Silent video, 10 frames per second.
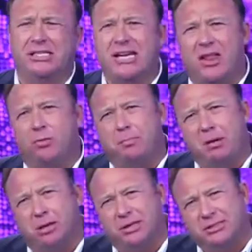And that's kind of the
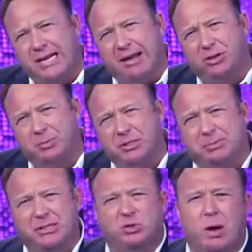Republican establishment
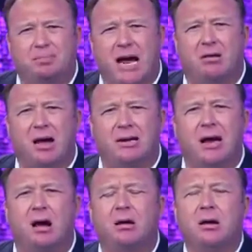that's being swept out right
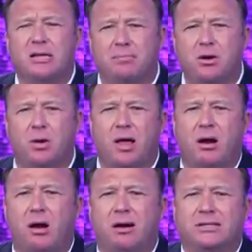now. I've been to a
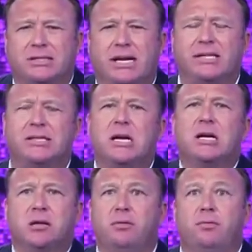lot of RNCs.
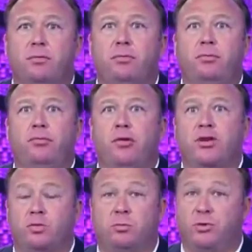
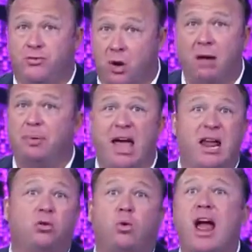This one with Trump
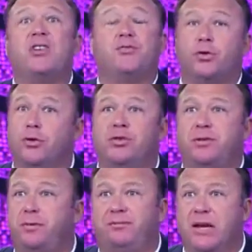had a
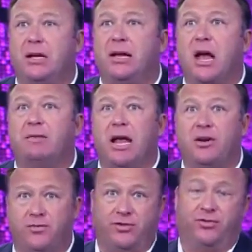grassroots feeling of
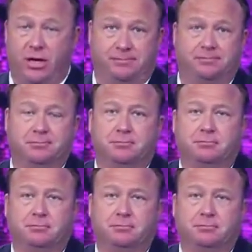electricity.